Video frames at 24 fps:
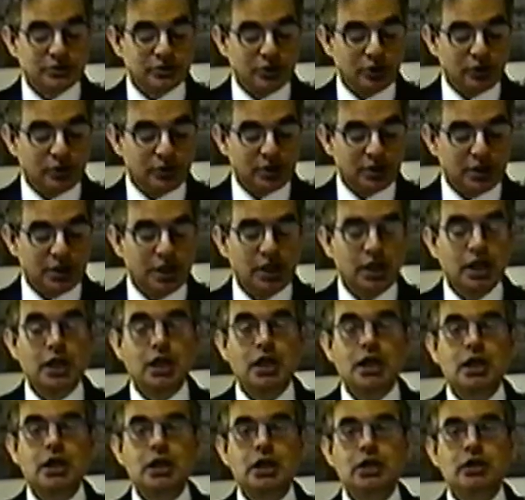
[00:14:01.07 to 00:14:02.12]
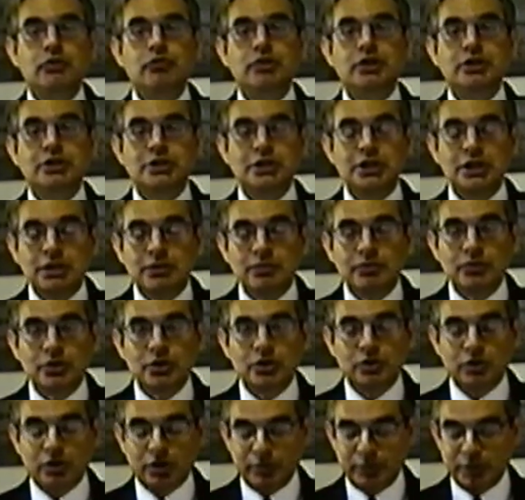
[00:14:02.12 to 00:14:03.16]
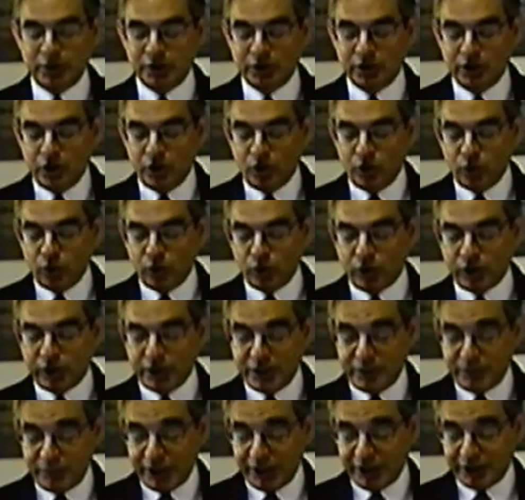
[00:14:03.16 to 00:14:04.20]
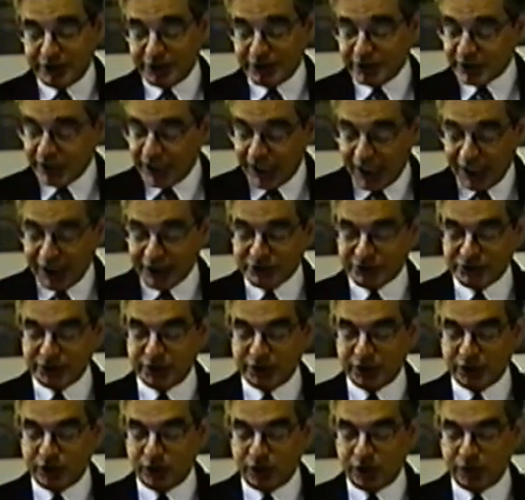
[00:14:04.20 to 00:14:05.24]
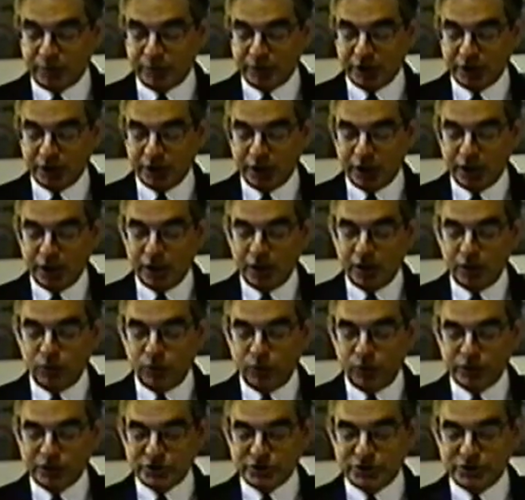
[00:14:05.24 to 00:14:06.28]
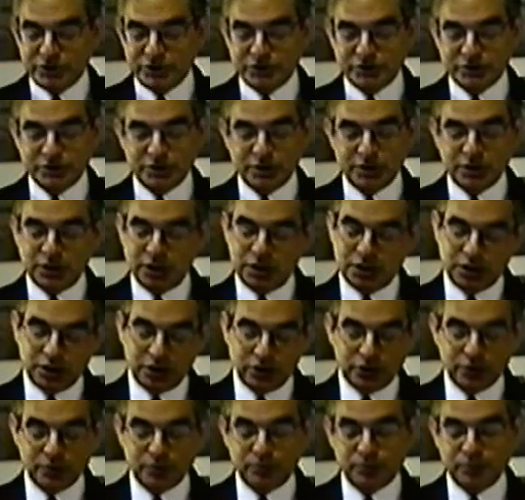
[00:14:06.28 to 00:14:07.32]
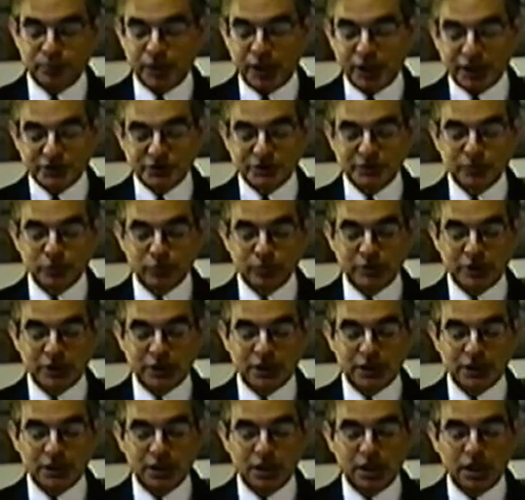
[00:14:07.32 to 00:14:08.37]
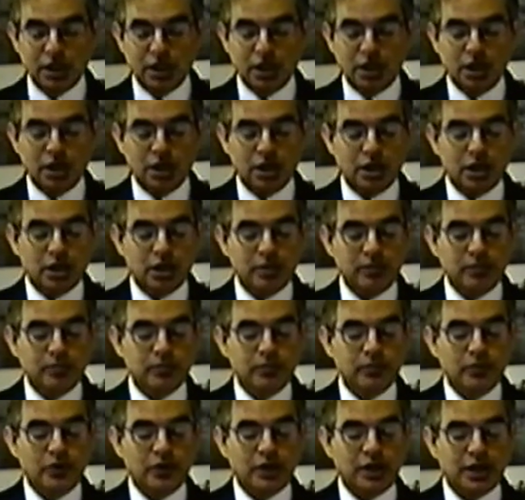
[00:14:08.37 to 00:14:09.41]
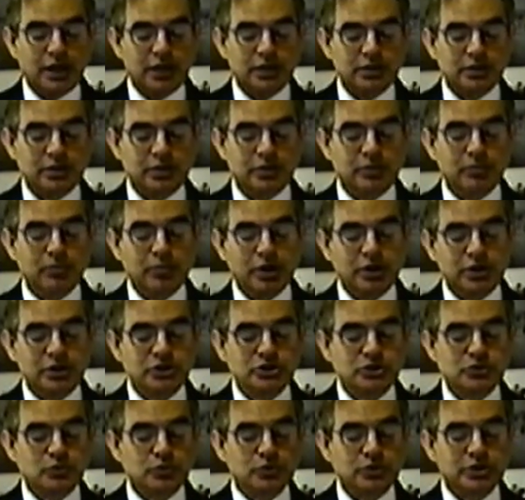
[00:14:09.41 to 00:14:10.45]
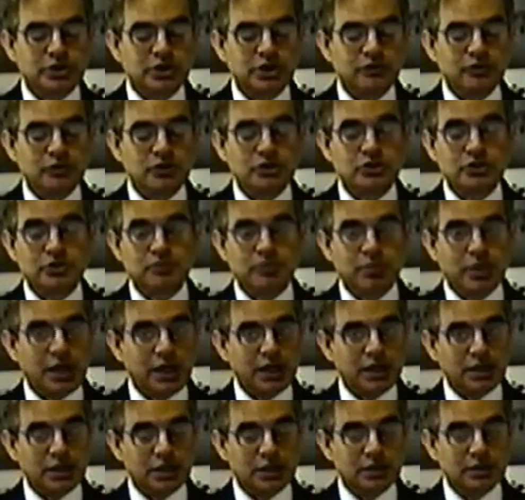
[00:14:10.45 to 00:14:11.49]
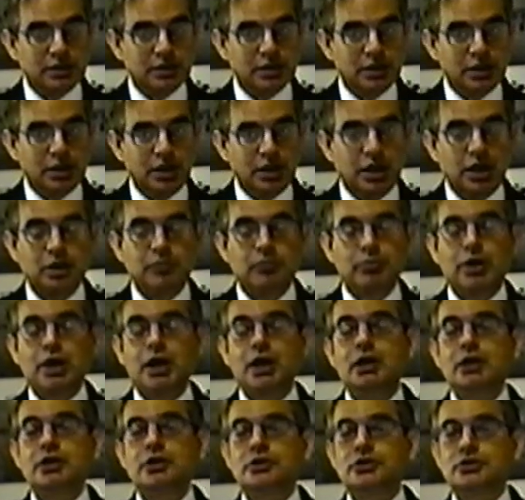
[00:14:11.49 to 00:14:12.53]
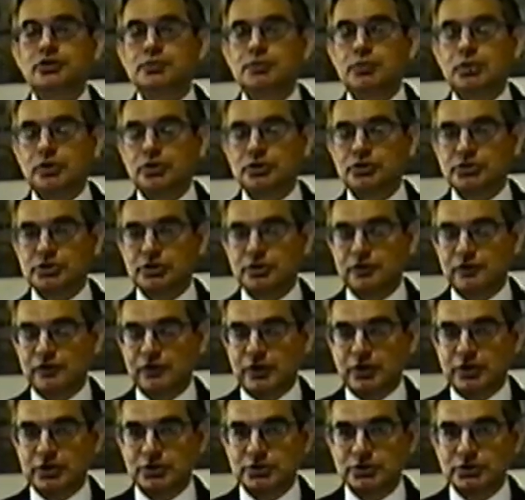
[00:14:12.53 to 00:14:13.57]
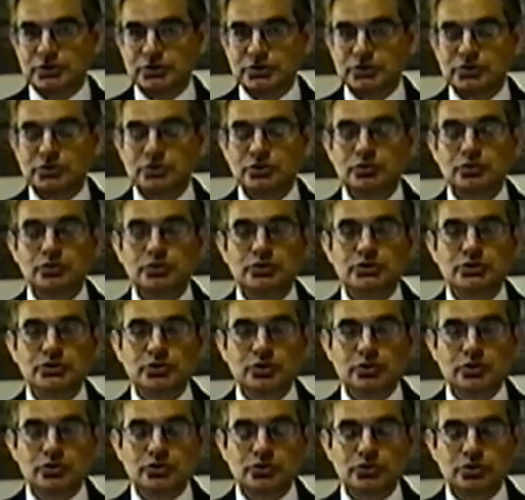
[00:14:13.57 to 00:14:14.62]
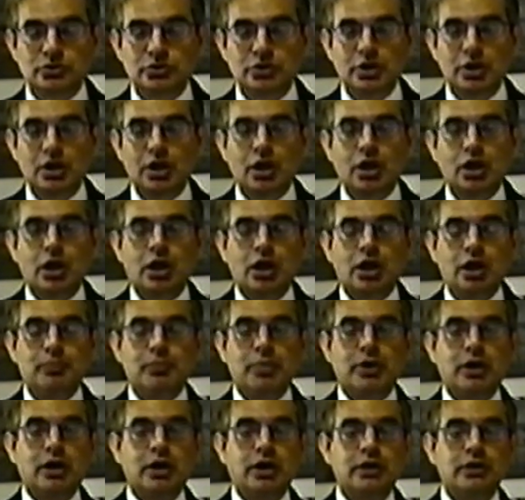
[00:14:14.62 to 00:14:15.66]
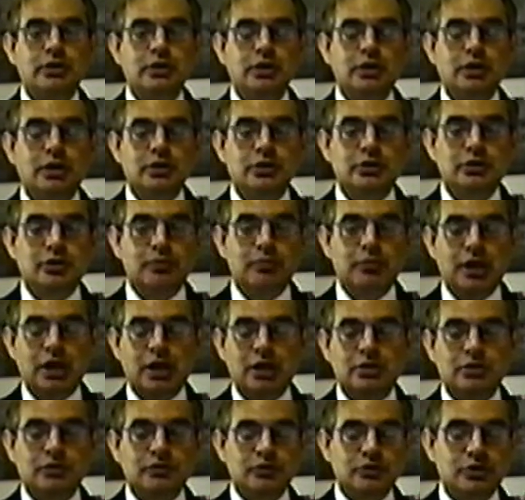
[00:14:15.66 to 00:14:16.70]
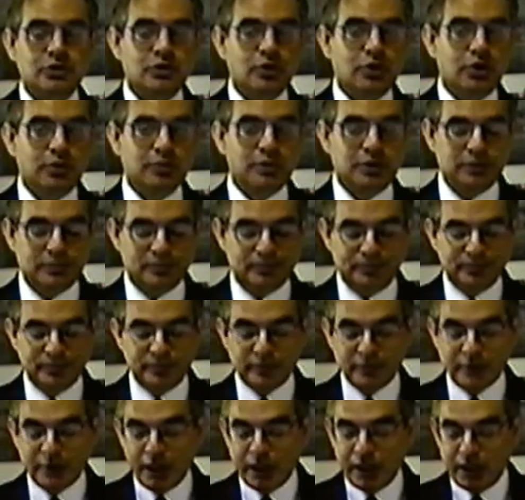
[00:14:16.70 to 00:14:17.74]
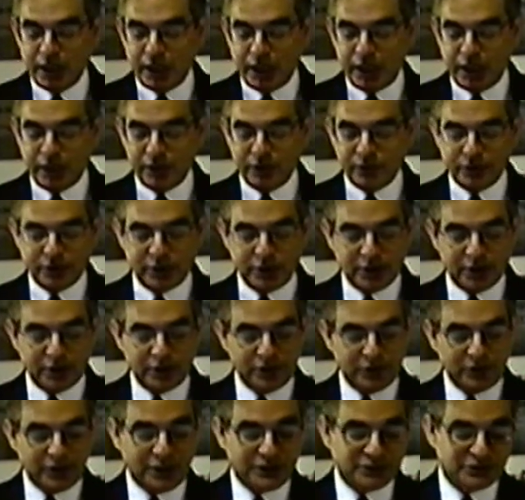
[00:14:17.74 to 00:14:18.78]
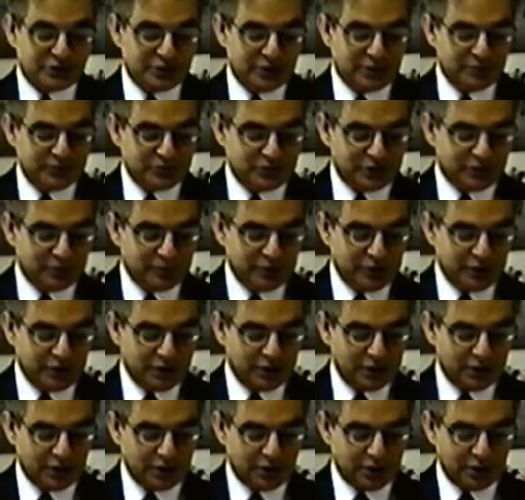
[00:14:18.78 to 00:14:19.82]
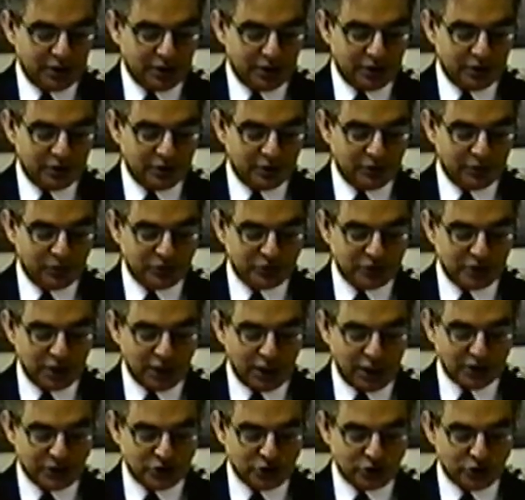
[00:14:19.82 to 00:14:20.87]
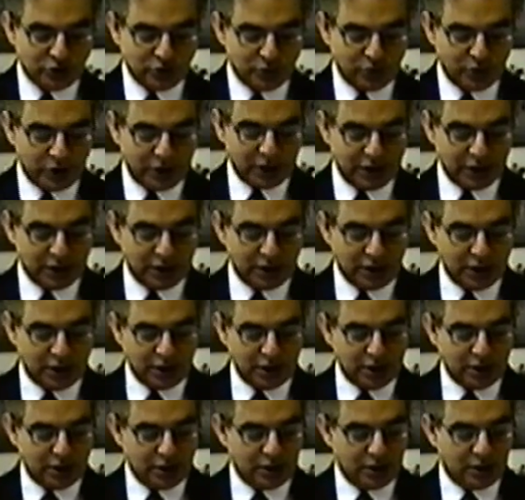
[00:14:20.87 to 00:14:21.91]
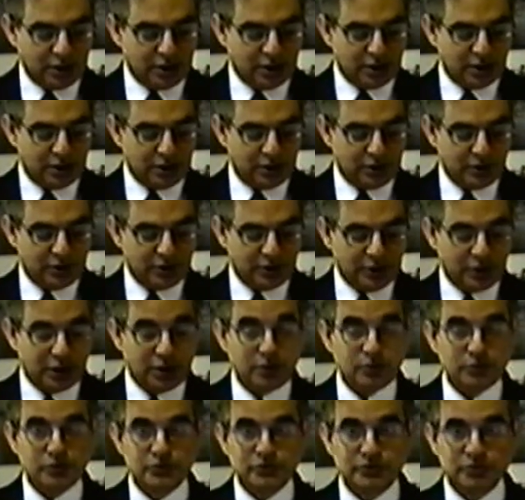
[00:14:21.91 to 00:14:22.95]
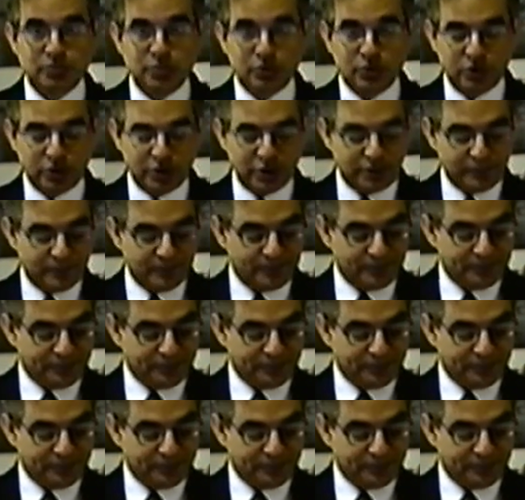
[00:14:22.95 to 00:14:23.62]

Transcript: sindona, he redeemed the garment, or he paid the tax on the garment, which is another possible meaning, that the monies were given to Pilate, and Pilate dispersed the funds to the soldier upon demand of the garment. And that seems to be the most logical way that it was bought.